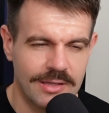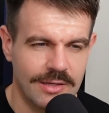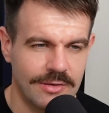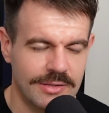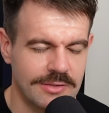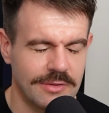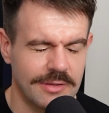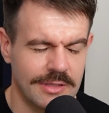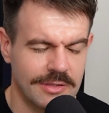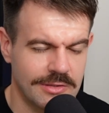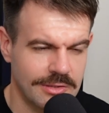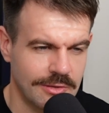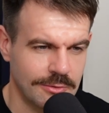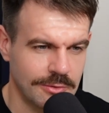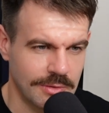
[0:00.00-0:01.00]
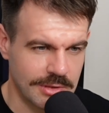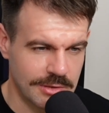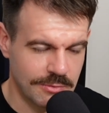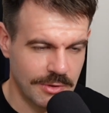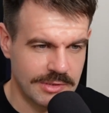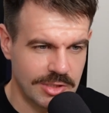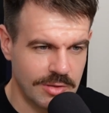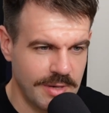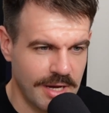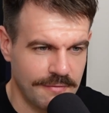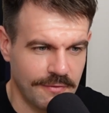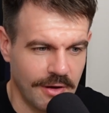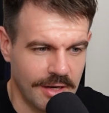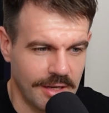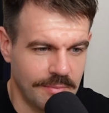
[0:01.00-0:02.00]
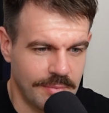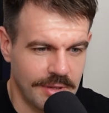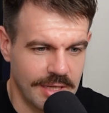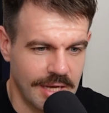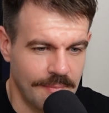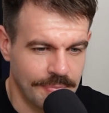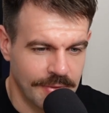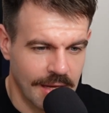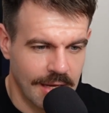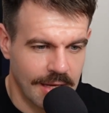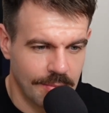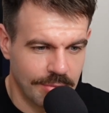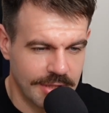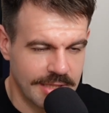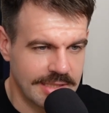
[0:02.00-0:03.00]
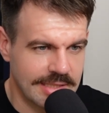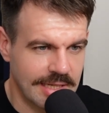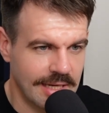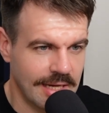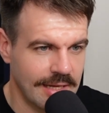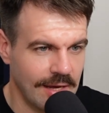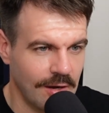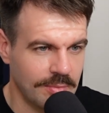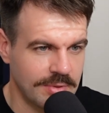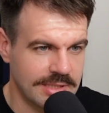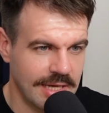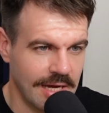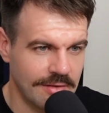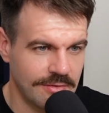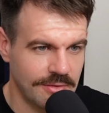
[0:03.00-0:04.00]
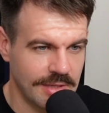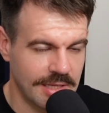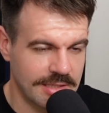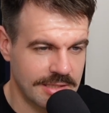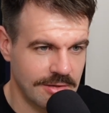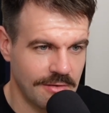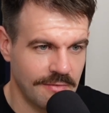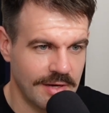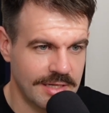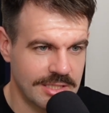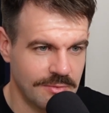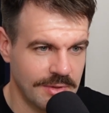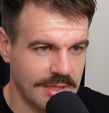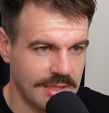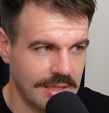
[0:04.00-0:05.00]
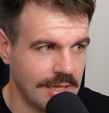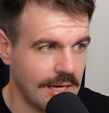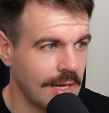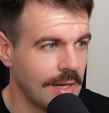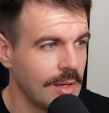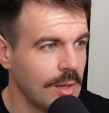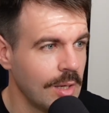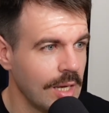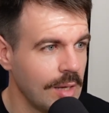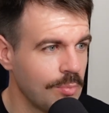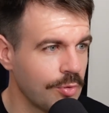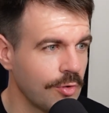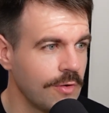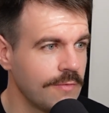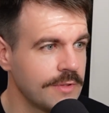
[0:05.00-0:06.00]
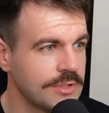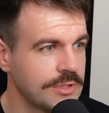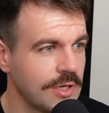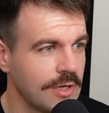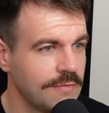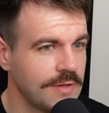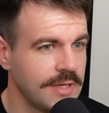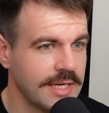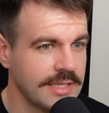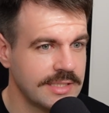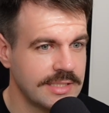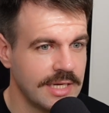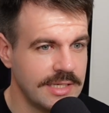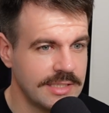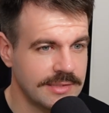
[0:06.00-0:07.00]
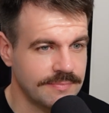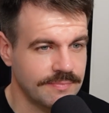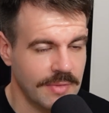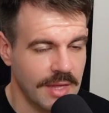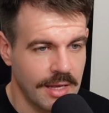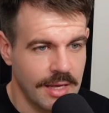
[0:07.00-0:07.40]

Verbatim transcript: all on the socials as well, so you'll be able to find it. But yeah, please uh, help us out, do that survey so we can uh, improve the show for next season.